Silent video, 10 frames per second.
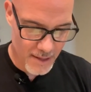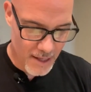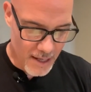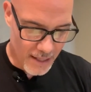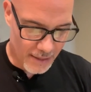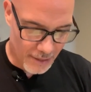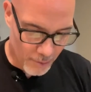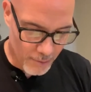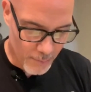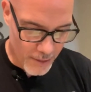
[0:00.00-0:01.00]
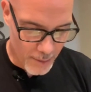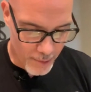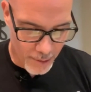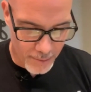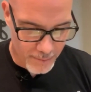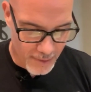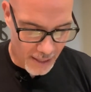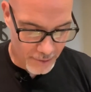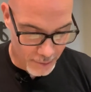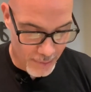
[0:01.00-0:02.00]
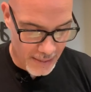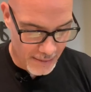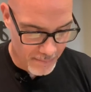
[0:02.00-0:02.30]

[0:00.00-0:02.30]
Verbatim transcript: And the only way, bro, I'll do that